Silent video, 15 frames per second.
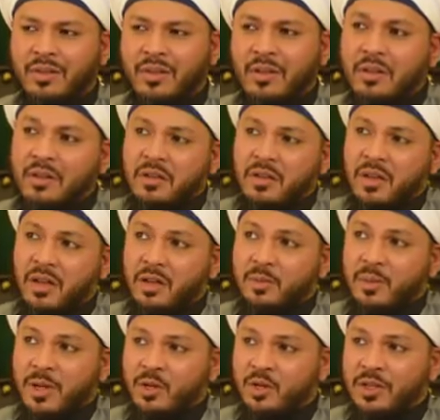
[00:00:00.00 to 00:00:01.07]
Especially
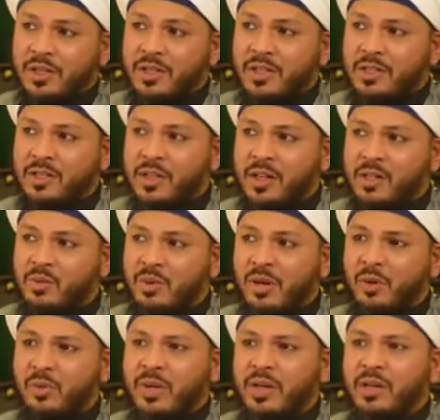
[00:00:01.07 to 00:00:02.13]
in these days, we are weak
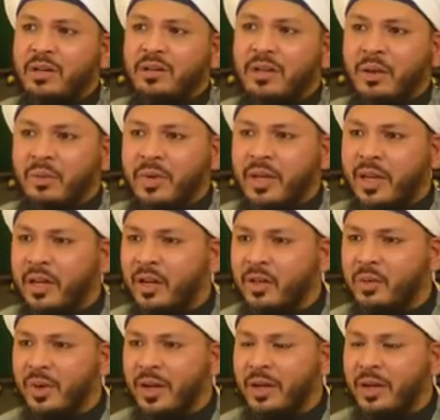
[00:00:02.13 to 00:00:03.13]
and we cannot do anything.